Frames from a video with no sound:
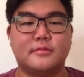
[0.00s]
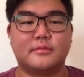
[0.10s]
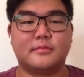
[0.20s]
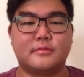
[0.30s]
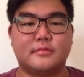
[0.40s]

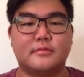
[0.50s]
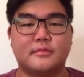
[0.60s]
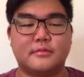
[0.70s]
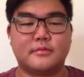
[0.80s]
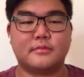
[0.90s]

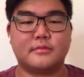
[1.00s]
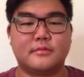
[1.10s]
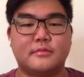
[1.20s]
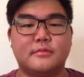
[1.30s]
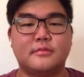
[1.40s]

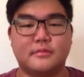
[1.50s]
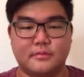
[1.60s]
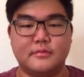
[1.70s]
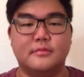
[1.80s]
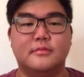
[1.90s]

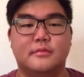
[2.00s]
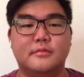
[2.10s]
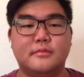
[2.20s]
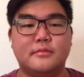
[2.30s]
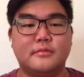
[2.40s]

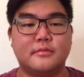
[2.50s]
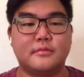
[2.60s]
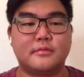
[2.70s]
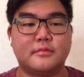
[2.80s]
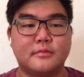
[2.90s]

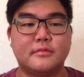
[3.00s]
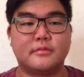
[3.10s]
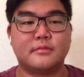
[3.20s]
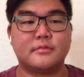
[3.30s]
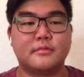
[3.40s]
The person shown says nothing.